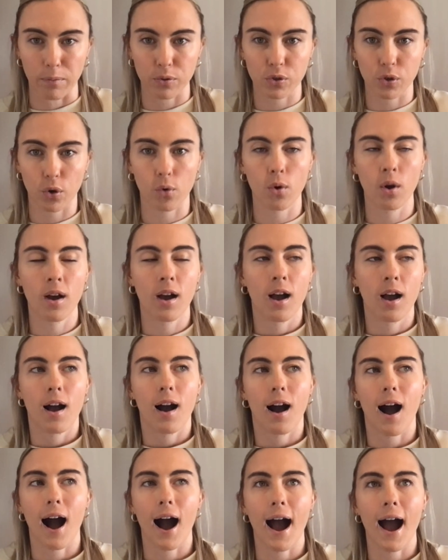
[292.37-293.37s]
So
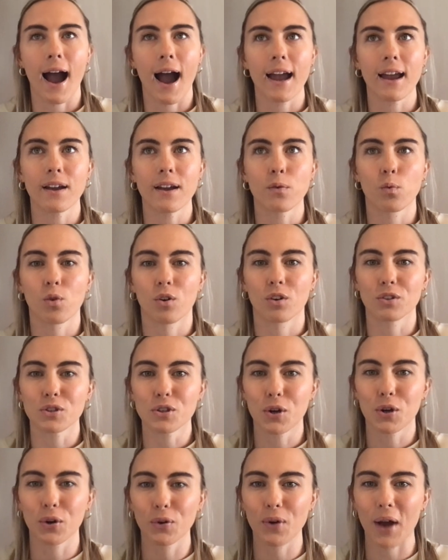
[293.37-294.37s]
I want
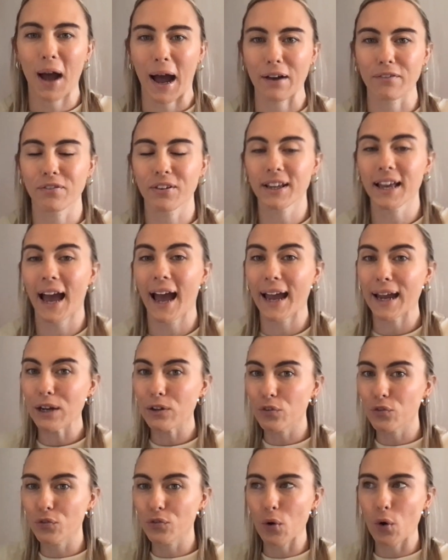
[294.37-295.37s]
to
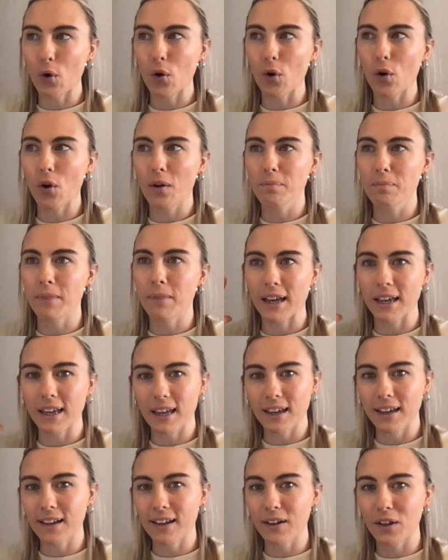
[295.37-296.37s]
advocate for
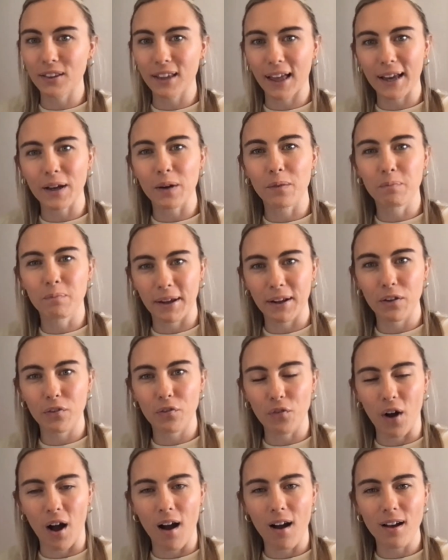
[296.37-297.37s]
making like money
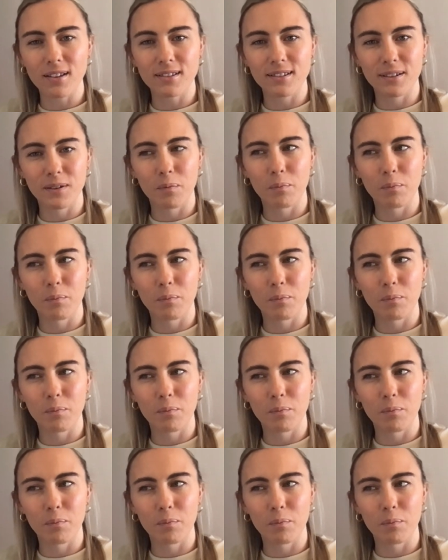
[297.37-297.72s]
fast,